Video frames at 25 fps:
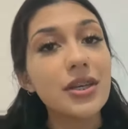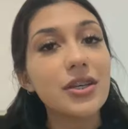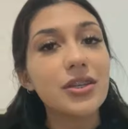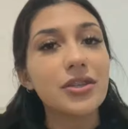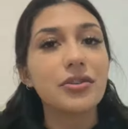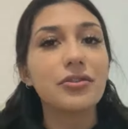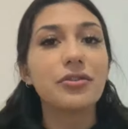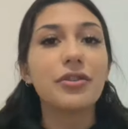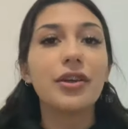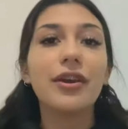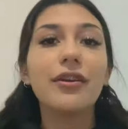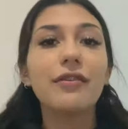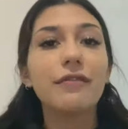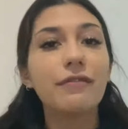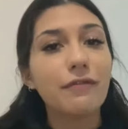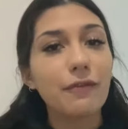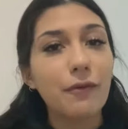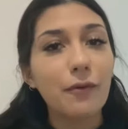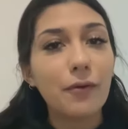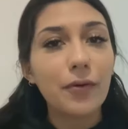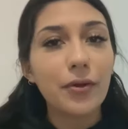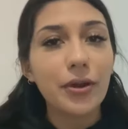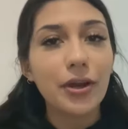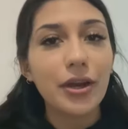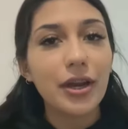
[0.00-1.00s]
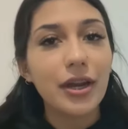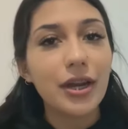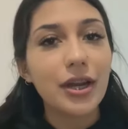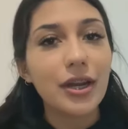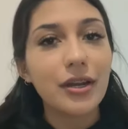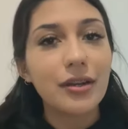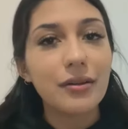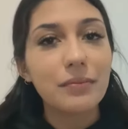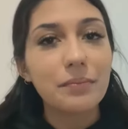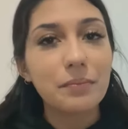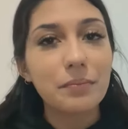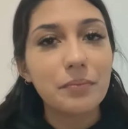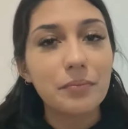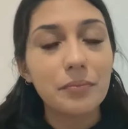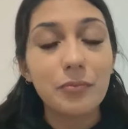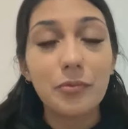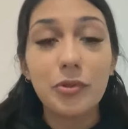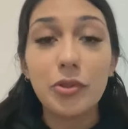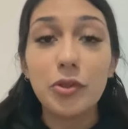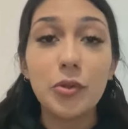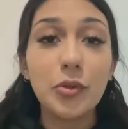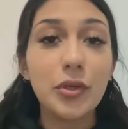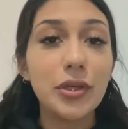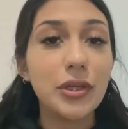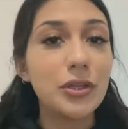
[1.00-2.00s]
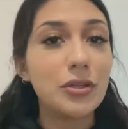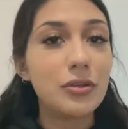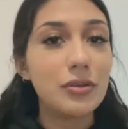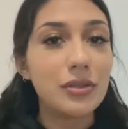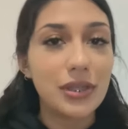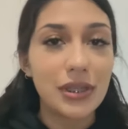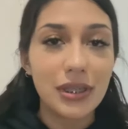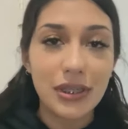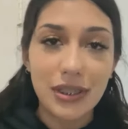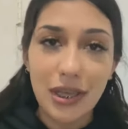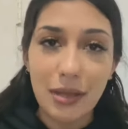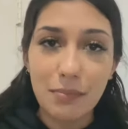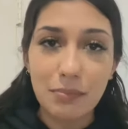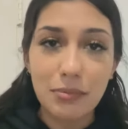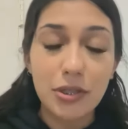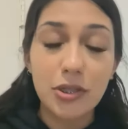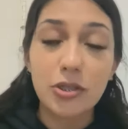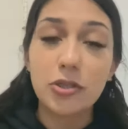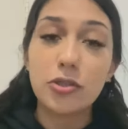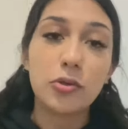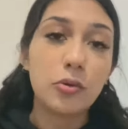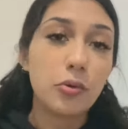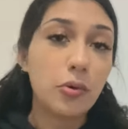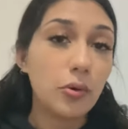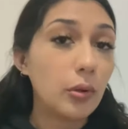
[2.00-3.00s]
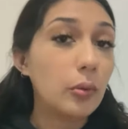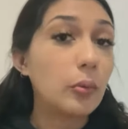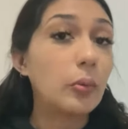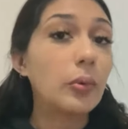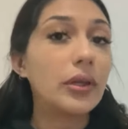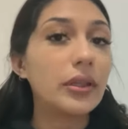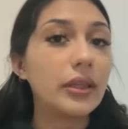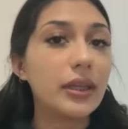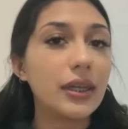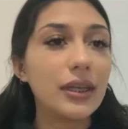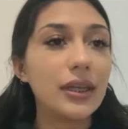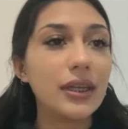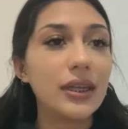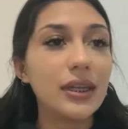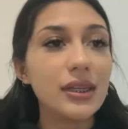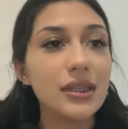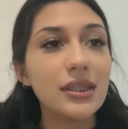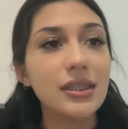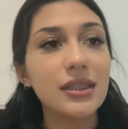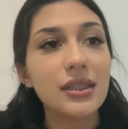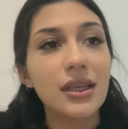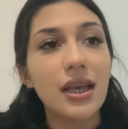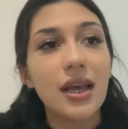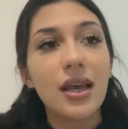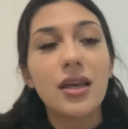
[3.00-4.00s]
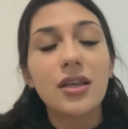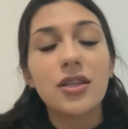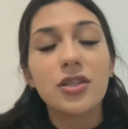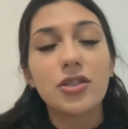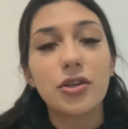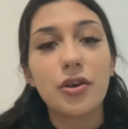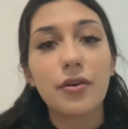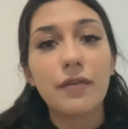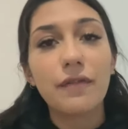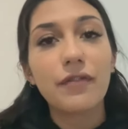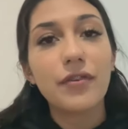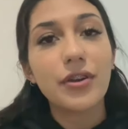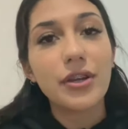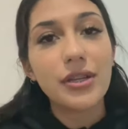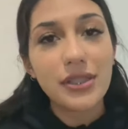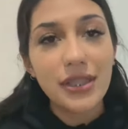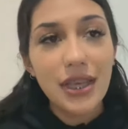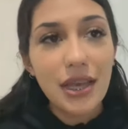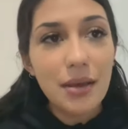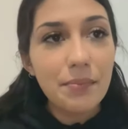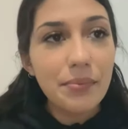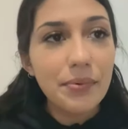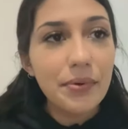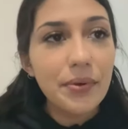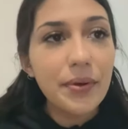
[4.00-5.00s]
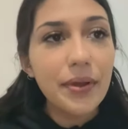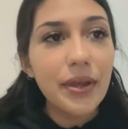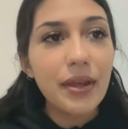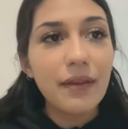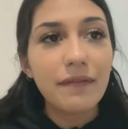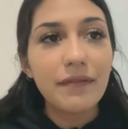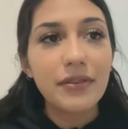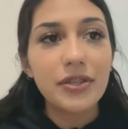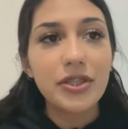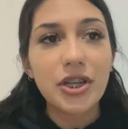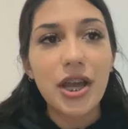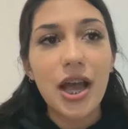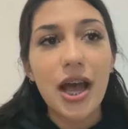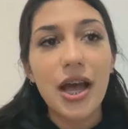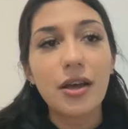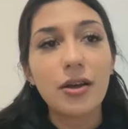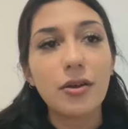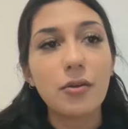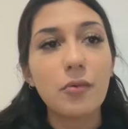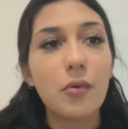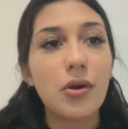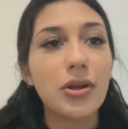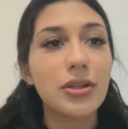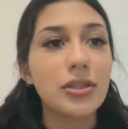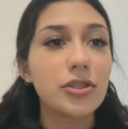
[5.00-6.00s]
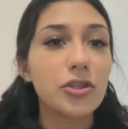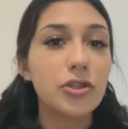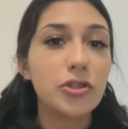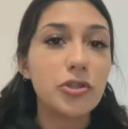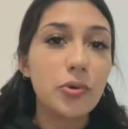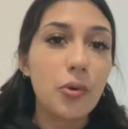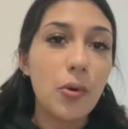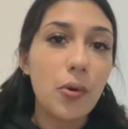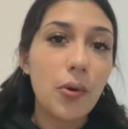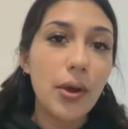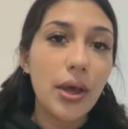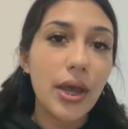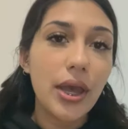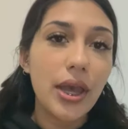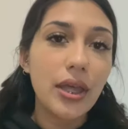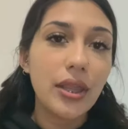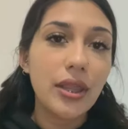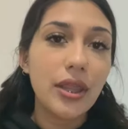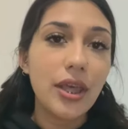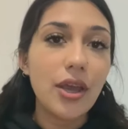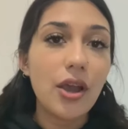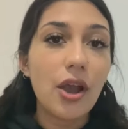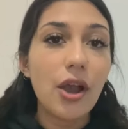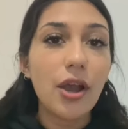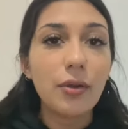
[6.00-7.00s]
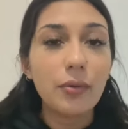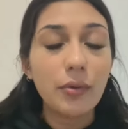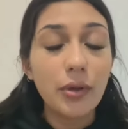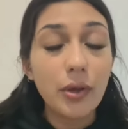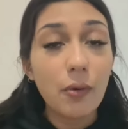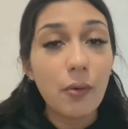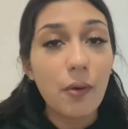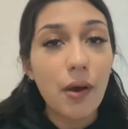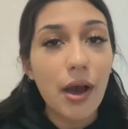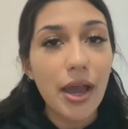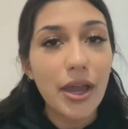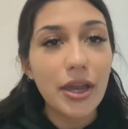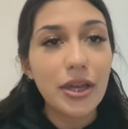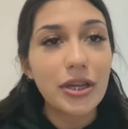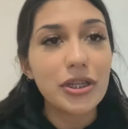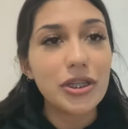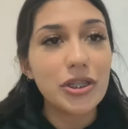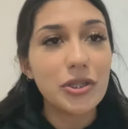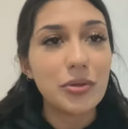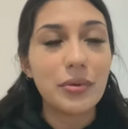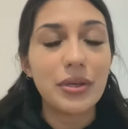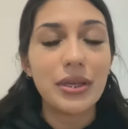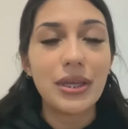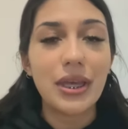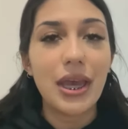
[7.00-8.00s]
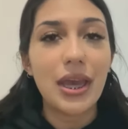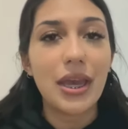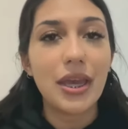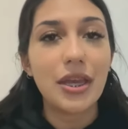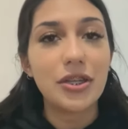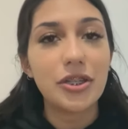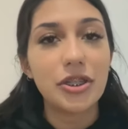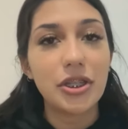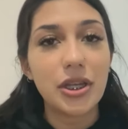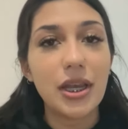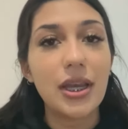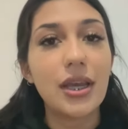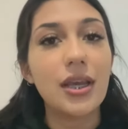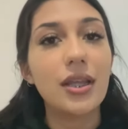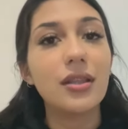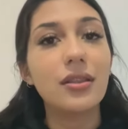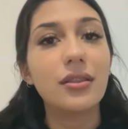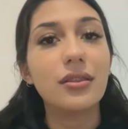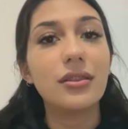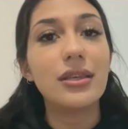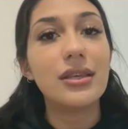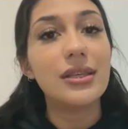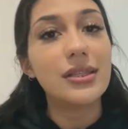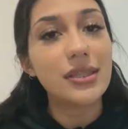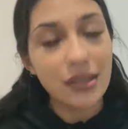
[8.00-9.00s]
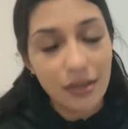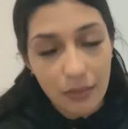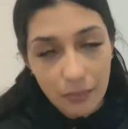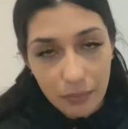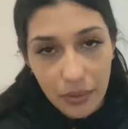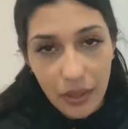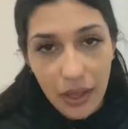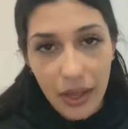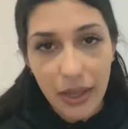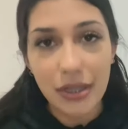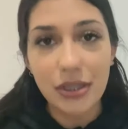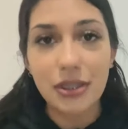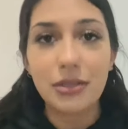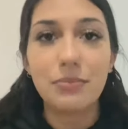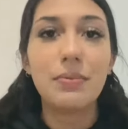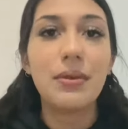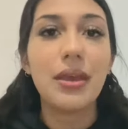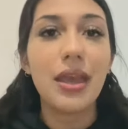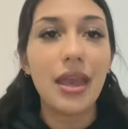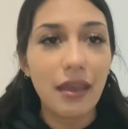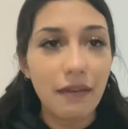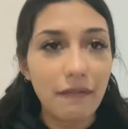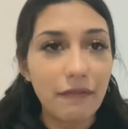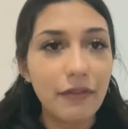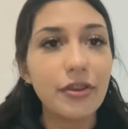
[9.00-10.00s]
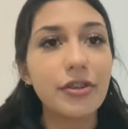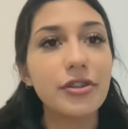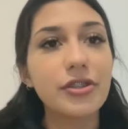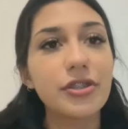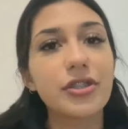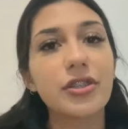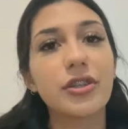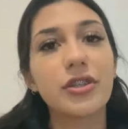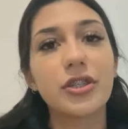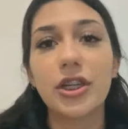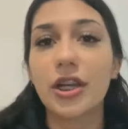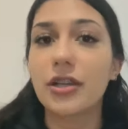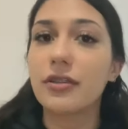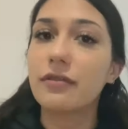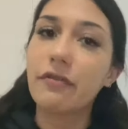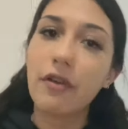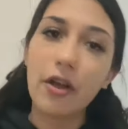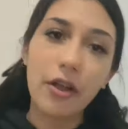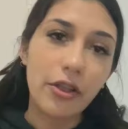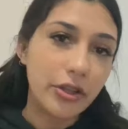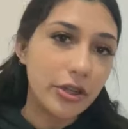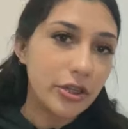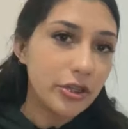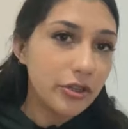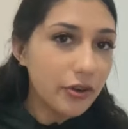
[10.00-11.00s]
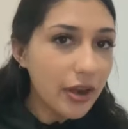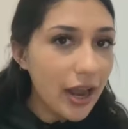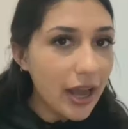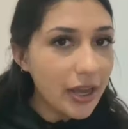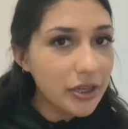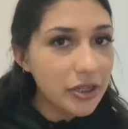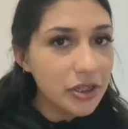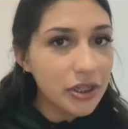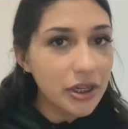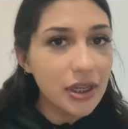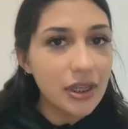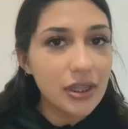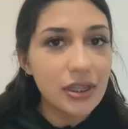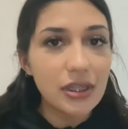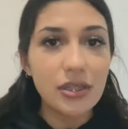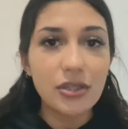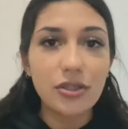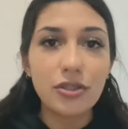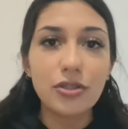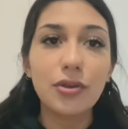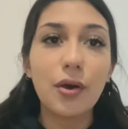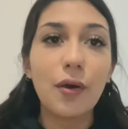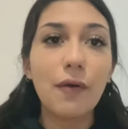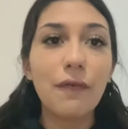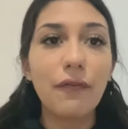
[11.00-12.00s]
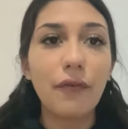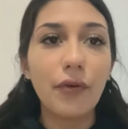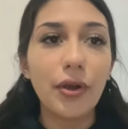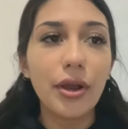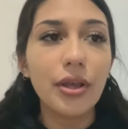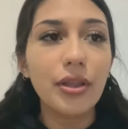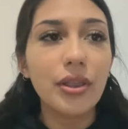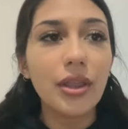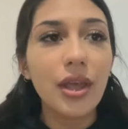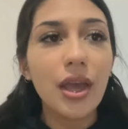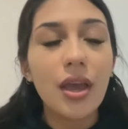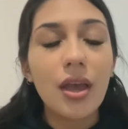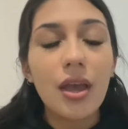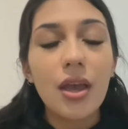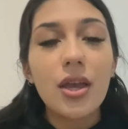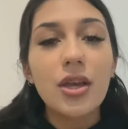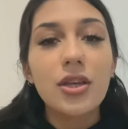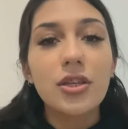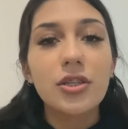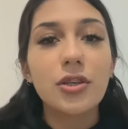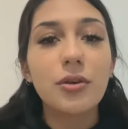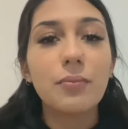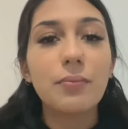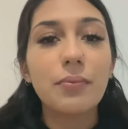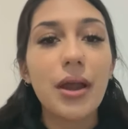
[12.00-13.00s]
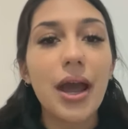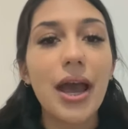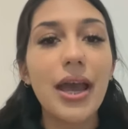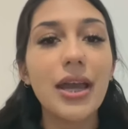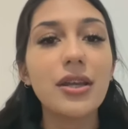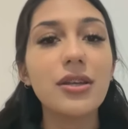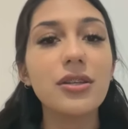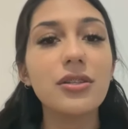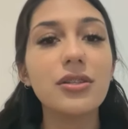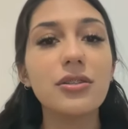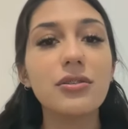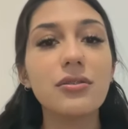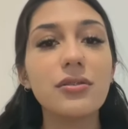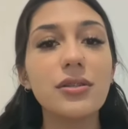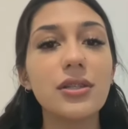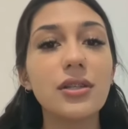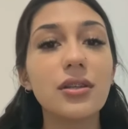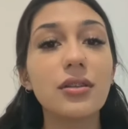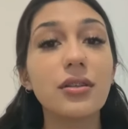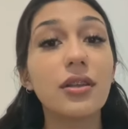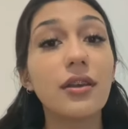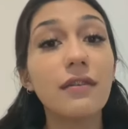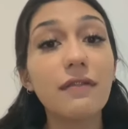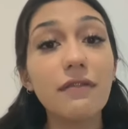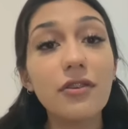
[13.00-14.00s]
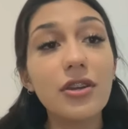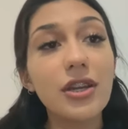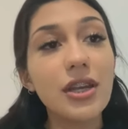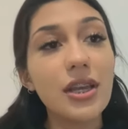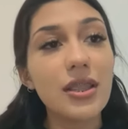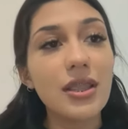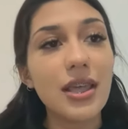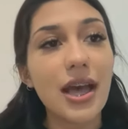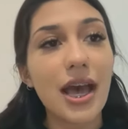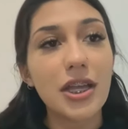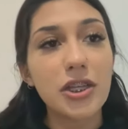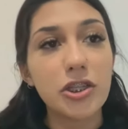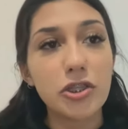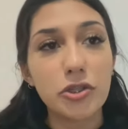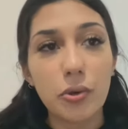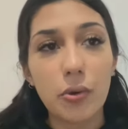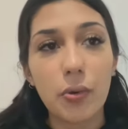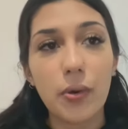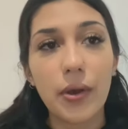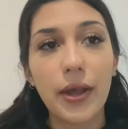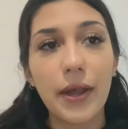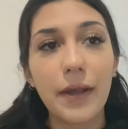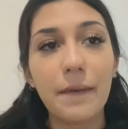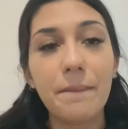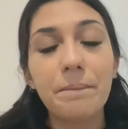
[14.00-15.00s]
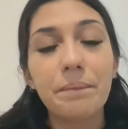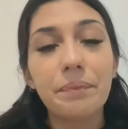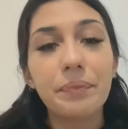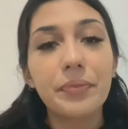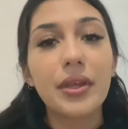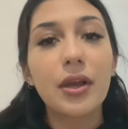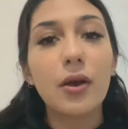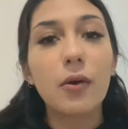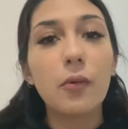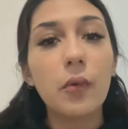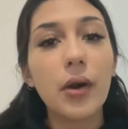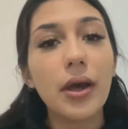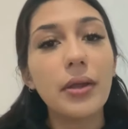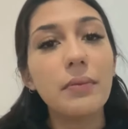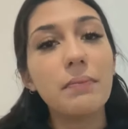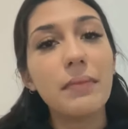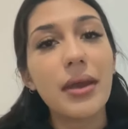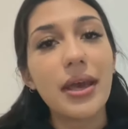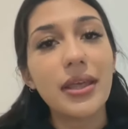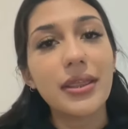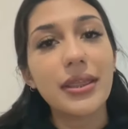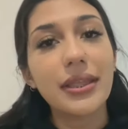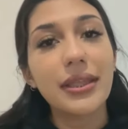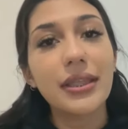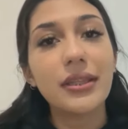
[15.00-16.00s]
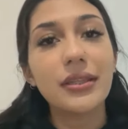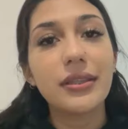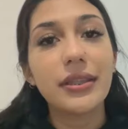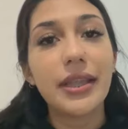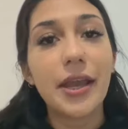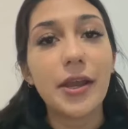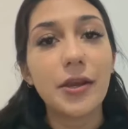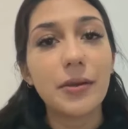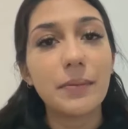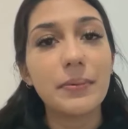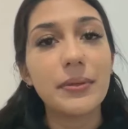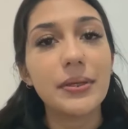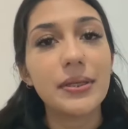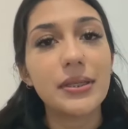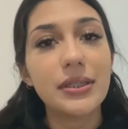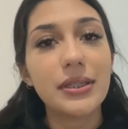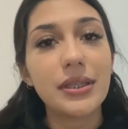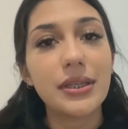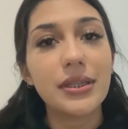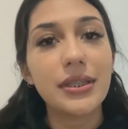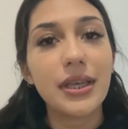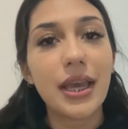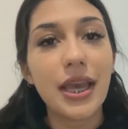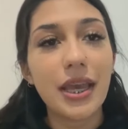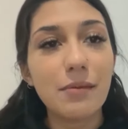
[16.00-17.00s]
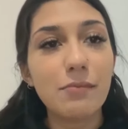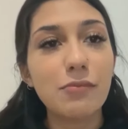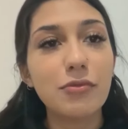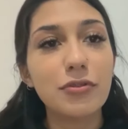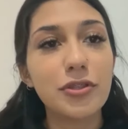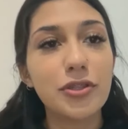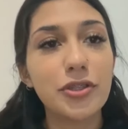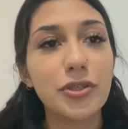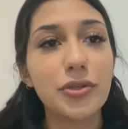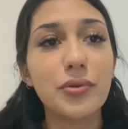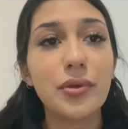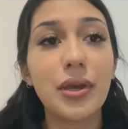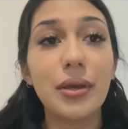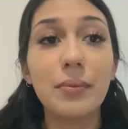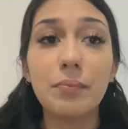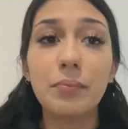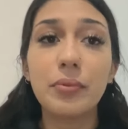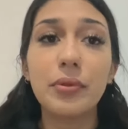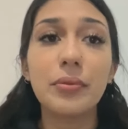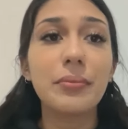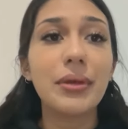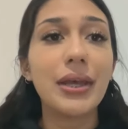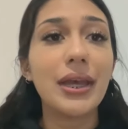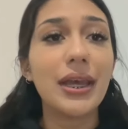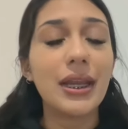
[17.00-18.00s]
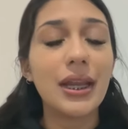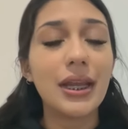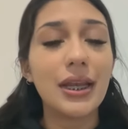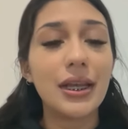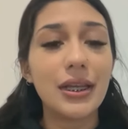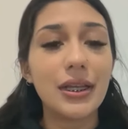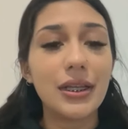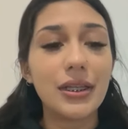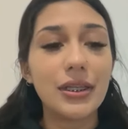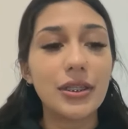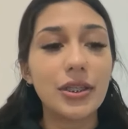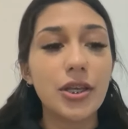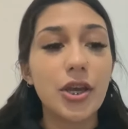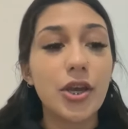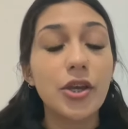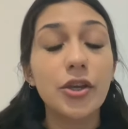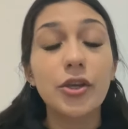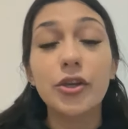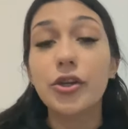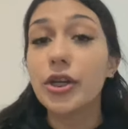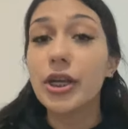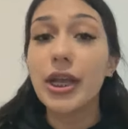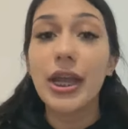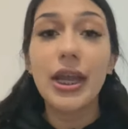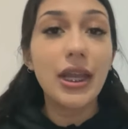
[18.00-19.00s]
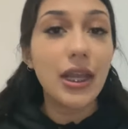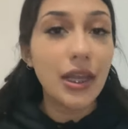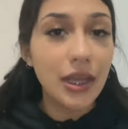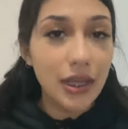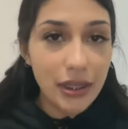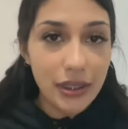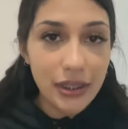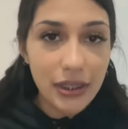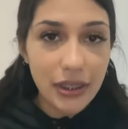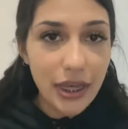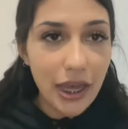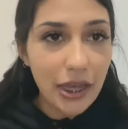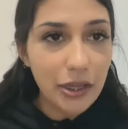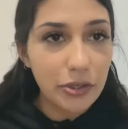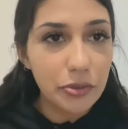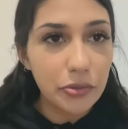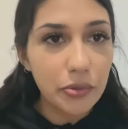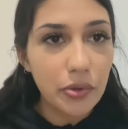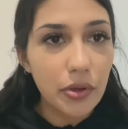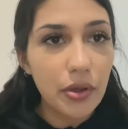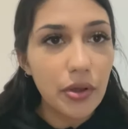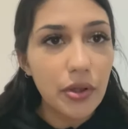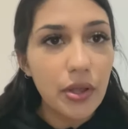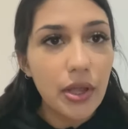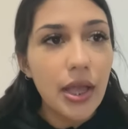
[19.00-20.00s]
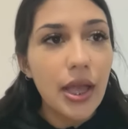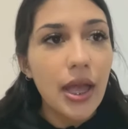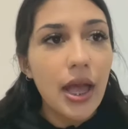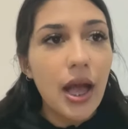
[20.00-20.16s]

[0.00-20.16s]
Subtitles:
So therefore, you can use acceptance or willingness. So for example, if a child wants a toy, they are required to engage in these compliance behaviors such as following directions and so forth. So prior to delivering that toy, one method that therapist is able to implement is creating a schedule.